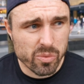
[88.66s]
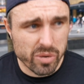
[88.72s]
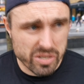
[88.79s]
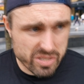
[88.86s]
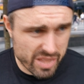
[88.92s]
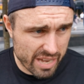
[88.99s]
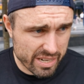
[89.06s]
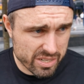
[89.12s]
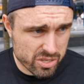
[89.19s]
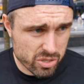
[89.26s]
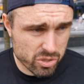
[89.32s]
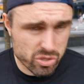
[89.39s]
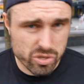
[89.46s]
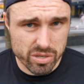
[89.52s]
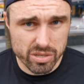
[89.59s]
Which then,
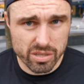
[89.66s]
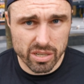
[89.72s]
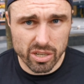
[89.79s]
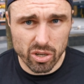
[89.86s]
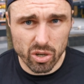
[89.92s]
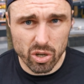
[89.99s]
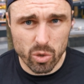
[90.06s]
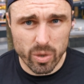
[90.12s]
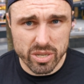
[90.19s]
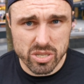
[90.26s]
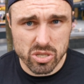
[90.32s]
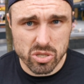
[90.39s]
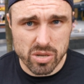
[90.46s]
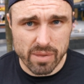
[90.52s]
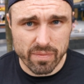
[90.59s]
you know,
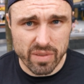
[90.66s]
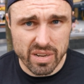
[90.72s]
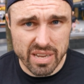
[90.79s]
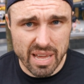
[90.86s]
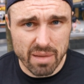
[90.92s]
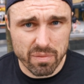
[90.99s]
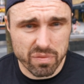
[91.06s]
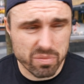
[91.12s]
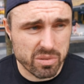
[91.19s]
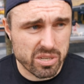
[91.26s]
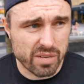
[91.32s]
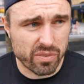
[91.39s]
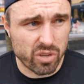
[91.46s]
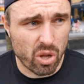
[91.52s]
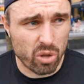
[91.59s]
question strength and depth,
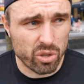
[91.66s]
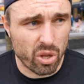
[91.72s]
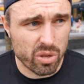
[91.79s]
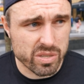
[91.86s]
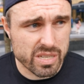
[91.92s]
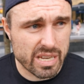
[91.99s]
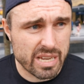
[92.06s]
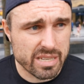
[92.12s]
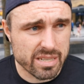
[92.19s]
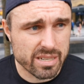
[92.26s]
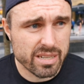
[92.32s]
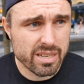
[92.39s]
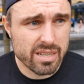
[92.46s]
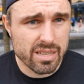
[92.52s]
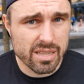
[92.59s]
which I've called all
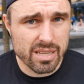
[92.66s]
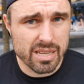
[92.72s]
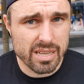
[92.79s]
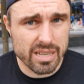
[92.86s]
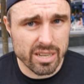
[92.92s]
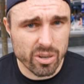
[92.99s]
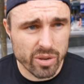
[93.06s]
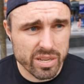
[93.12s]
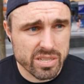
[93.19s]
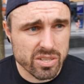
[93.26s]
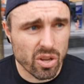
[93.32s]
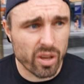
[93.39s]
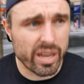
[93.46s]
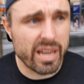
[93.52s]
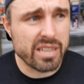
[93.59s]
season. You know,
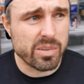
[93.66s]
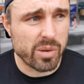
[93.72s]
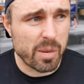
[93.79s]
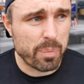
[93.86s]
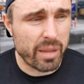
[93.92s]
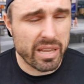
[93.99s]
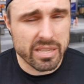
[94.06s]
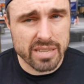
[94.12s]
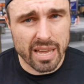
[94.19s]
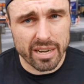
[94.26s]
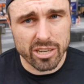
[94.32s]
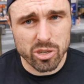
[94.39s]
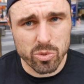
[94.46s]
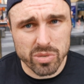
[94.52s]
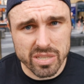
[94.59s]
it's not easy when you're playing
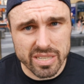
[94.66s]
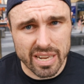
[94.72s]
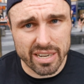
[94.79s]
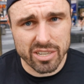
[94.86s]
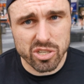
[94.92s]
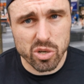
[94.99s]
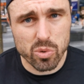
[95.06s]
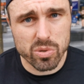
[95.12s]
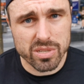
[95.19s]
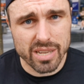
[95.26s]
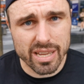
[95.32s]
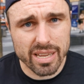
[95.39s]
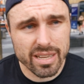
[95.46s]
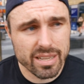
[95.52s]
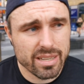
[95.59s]
Saturday,
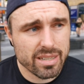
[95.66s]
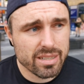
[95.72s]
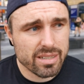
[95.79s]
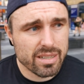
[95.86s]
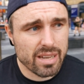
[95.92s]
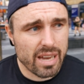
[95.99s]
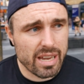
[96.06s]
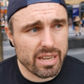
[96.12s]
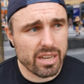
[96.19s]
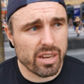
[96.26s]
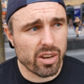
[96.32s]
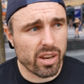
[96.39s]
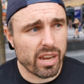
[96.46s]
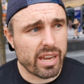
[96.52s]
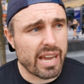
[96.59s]
Tuesday.
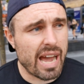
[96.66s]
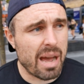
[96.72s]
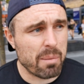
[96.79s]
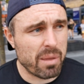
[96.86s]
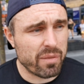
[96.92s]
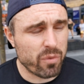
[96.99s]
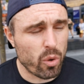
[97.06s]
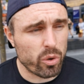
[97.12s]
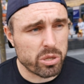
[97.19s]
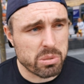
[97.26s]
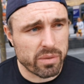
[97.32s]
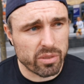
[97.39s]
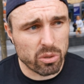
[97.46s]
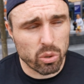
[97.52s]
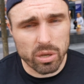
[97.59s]
You can't be affording
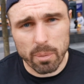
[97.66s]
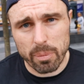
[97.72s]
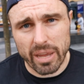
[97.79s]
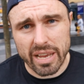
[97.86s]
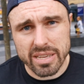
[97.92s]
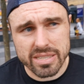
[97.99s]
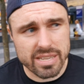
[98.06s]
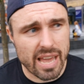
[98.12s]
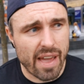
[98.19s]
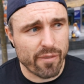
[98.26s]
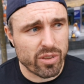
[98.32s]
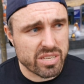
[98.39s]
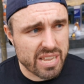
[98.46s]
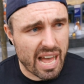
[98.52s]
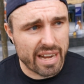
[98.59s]
to have a look at players
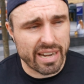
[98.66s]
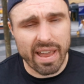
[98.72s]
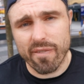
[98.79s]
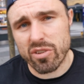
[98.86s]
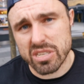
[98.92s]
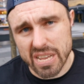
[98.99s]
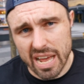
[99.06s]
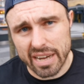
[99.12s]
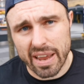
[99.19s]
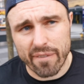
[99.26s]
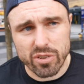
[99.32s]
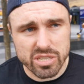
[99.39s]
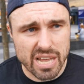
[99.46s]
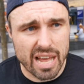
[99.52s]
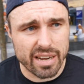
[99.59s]
every Saturday.
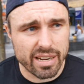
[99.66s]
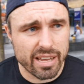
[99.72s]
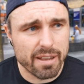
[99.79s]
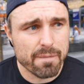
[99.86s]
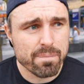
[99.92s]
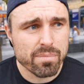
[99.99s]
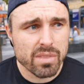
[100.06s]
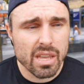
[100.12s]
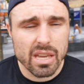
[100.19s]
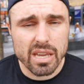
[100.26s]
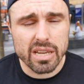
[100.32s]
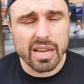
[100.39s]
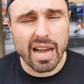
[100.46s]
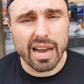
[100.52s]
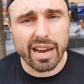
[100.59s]

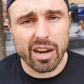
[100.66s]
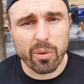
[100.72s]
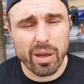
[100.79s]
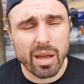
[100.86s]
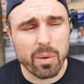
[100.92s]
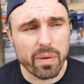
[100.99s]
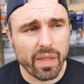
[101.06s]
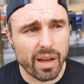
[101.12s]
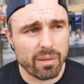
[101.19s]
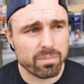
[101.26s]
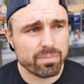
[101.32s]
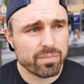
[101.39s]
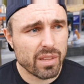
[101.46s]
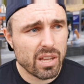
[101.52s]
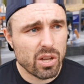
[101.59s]
You can't get away with that.
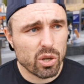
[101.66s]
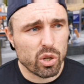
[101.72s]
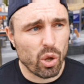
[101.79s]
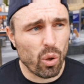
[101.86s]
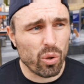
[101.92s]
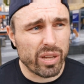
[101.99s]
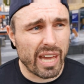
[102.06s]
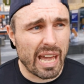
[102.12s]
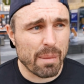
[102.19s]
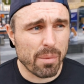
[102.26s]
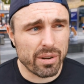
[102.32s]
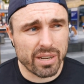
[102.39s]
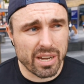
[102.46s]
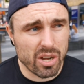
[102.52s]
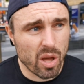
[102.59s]
Cole
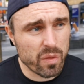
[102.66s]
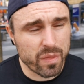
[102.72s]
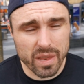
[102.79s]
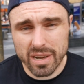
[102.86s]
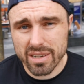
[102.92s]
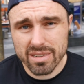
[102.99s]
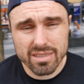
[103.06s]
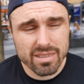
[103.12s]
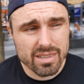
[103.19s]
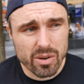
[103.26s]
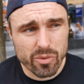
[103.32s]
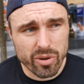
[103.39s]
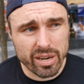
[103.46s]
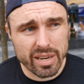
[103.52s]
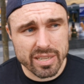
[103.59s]
came on, did nothing.
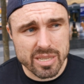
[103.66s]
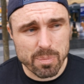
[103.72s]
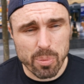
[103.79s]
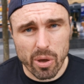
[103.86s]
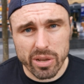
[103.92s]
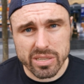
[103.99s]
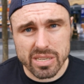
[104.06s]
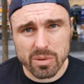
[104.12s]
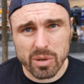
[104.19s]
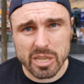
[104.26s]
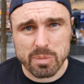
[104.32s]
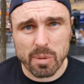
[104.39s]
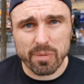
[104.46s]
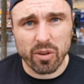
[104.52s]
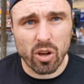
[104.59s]
Really, we're very
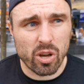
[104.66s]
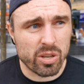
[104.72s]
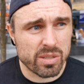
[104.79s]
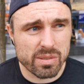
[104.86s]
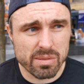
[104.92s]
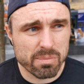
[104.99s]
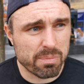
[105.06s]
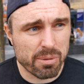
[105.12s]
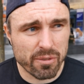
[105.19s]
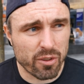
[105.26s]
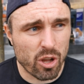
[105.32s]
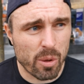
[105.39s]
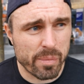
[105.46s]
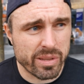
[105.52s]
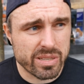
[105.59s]
disappointed with Cole.
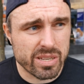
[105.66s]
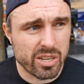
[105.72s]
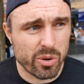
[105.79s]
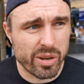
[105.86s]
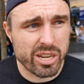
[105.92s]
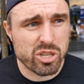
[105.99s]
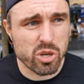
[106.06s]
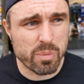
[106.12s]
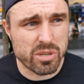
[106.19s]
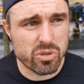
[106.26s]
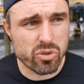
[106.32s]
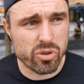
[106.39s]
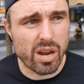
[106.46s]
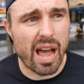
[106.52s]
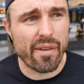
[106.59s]
Performance. You know, he should be
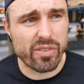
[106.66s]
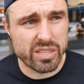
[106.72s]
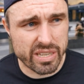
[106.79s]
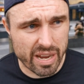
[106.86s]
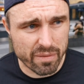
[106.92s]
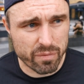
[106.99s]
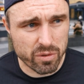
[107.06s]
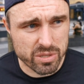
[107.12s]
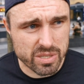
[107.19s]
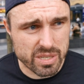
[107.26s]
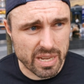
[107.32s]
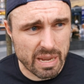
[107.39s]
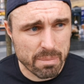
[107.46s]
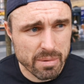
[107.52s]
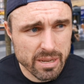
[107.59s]
striving to get first
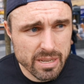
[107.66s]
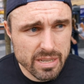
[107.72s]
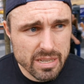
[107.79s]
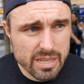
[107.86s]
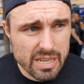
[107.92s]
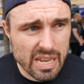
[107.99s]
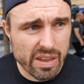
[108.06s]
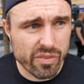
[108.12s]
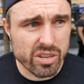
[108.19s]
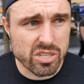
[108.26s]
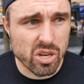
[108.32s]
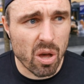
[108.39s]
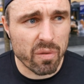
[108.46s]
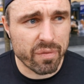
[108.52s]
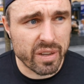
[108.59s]
team. Either
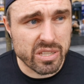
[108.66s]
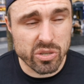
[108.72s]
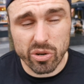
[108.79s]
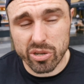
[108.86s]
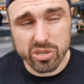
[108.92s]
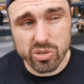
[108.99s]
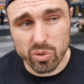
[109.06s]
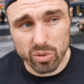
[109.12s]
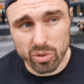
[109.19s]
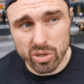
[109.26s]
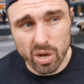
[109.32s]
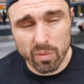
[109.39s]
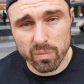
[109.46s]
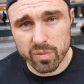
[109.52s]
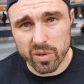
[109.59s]
he's not fit or he's just not
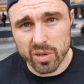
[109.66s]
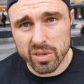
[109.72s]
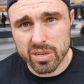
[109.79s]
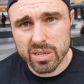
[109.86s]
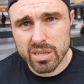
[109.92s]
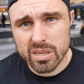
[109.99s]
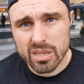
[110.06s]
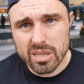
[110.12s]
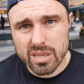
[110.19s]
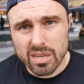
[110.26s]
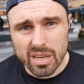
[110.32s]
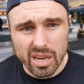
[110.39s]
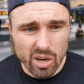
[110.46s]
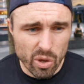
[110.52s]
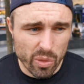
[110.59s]
confident.
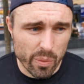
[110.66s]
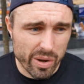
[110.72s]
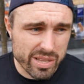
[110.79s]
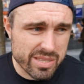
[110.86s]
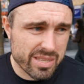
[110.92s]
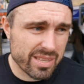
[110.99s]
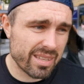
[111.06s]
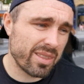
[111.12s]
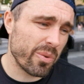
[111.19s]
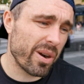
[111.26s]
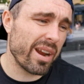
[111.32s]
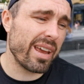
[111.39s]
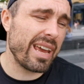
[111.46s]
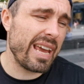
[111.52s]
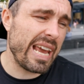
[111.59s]
You know,
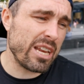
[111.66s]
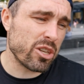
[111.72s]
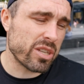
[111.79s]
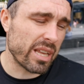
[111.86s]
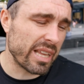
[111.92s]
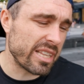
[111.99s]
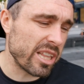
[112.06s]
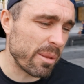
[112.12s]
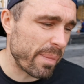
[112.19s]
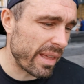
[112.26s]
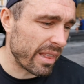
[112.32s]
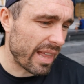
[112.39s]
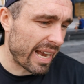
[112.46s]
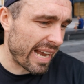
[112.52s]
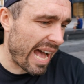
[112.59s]
he just a little
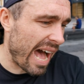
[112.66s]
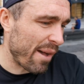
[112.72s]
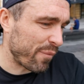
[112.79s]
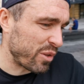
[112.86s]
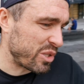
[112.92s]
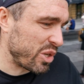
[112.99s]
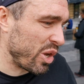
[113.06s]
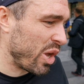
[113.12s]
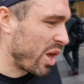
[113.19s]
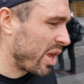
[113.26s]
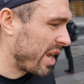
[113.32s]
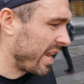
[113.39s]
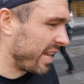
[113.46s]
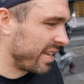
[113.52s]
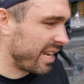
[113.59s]
bit like half a
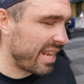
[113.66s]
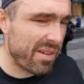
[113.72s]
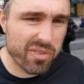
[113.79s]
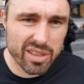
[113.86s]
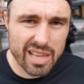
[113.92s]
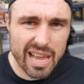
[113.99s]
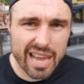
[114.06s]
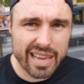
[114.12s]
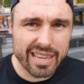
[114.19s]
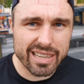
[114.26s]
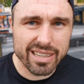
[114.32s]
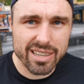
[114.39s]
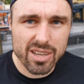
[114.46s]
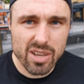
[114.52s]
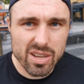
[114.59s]
turn and he didn't even like
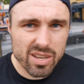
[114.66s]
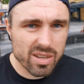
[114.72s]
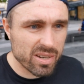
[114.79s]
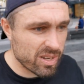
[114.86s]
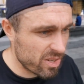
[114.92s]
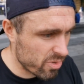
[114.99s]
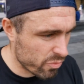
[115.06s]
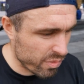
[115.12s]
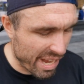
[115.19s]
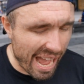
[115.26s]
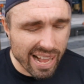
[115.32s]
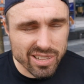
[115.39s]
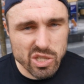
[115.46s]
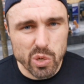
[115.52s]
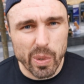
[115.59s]

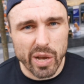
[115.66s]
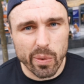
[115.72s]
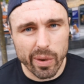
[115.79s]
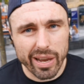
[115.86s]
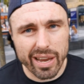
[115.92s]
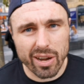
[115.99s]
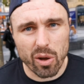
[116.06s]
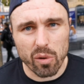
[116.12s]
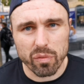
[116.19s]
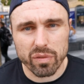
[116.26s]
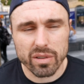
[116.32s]
react to it quick enough.